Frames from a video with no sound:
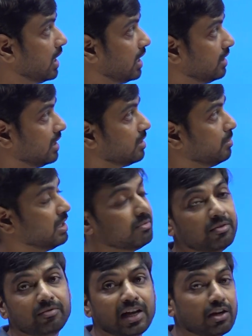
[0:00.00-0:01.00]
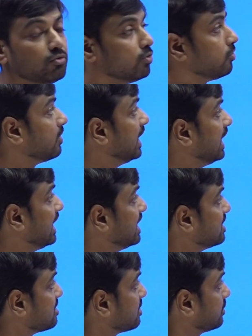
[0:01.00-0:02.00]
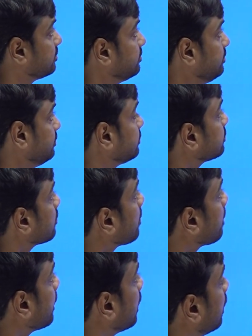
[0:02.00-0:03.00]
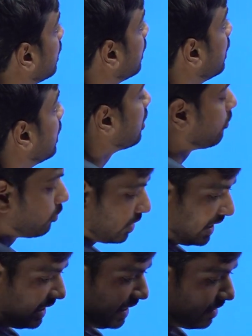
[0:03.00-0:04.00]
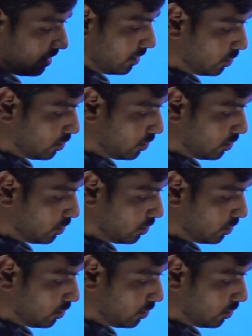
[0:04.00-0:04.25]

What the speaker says: then the minimum value of a is. Now for integral